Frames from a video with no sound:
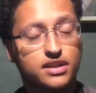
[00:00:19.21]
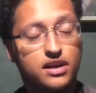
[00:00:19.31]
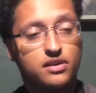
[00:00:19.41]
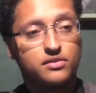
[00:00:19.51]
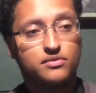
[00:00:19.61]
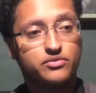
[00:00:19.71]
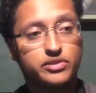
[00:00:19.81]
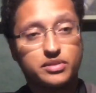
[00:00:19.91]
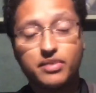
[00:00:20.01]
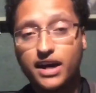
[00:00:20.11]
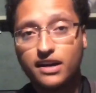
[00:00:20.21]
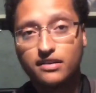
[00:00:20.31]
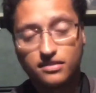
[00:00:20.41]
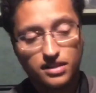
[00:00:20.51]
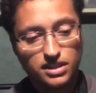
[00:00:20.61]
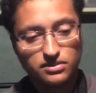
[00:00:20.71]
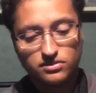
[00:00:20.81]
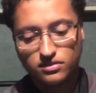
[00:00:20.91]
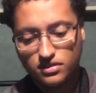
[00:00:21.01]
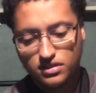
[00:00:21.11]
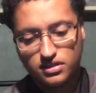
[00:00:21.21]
sound really bad in classical,